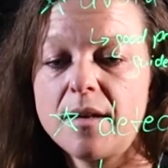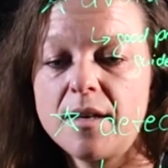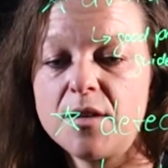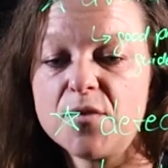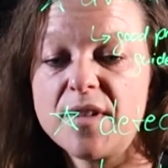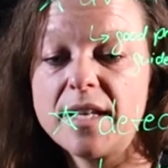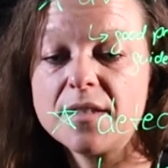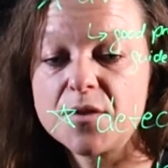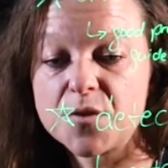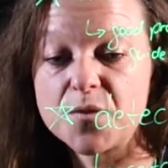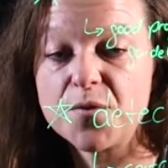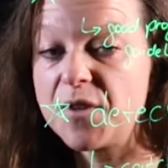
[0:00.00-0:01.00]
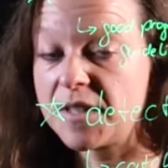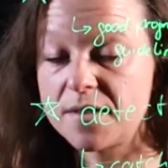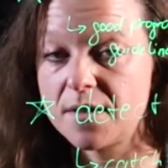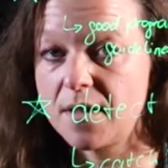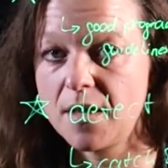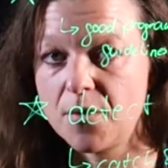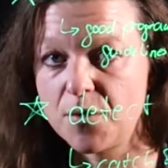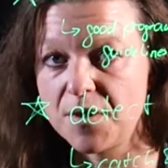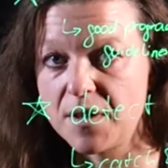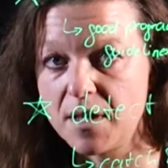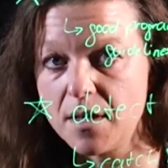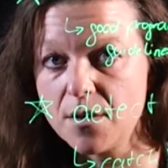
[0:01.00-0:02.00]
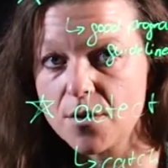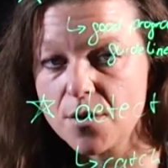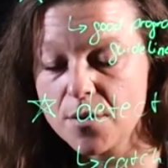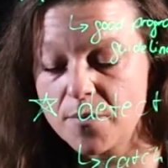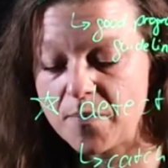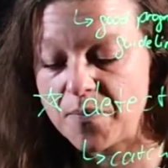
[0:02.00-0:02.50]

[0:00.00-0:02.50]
And if that doesn't fix everything either,